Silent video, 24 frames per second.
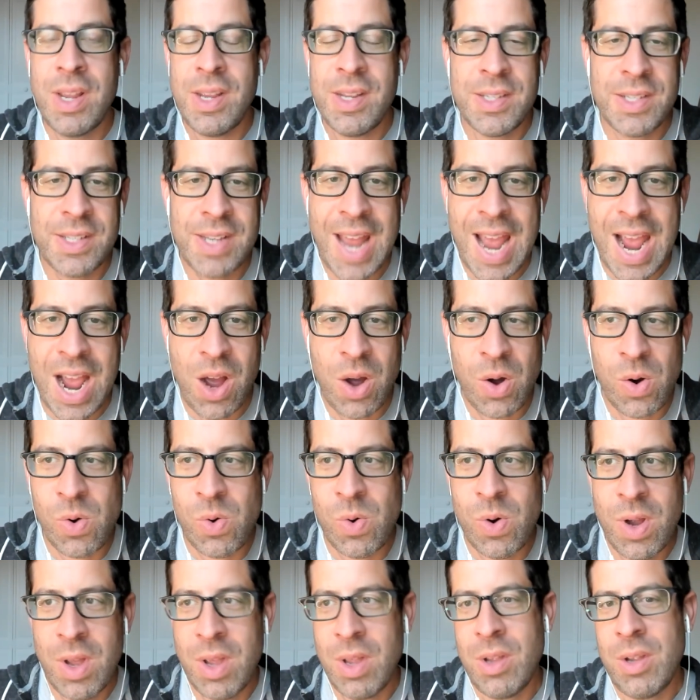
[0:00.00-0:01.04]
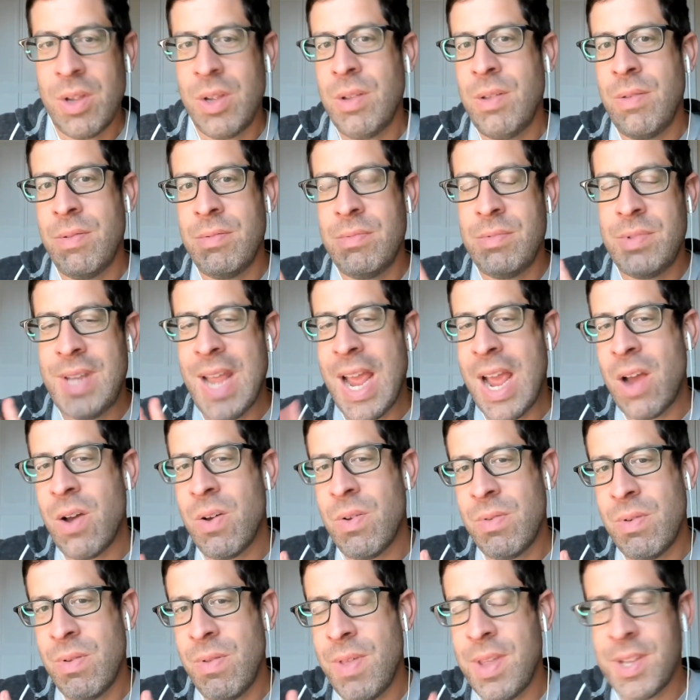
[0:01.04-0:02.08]
is now
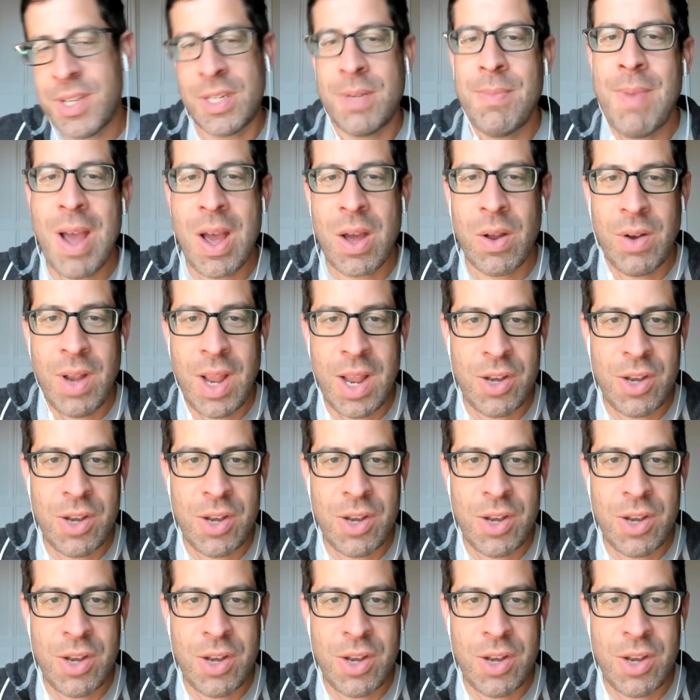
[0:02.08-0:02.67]
down this amount